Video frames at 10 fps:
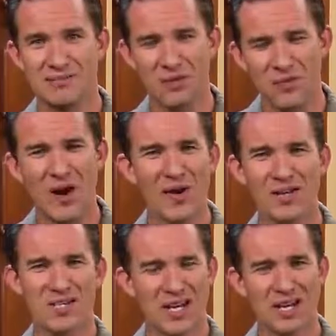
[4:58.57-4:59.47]
But for our
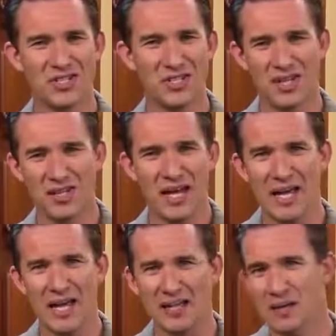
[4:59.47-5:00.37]
discussion
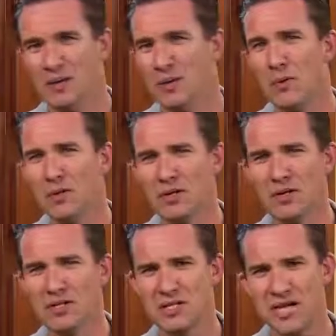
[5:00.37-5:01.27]
today, we want to
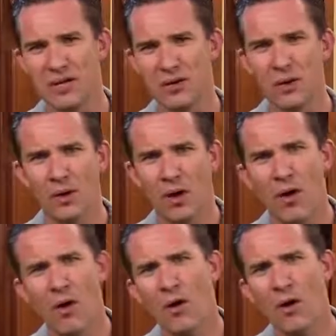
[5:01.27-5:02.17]
consider
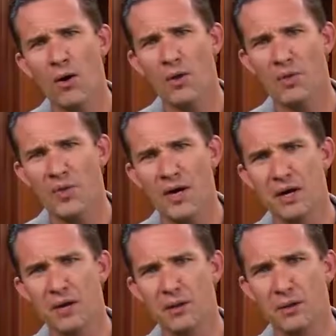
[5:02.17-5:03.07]
are
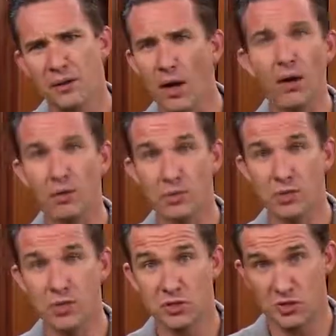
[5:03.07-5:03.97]
there
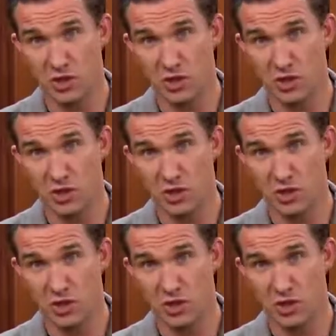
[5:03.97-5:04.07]
ghosts,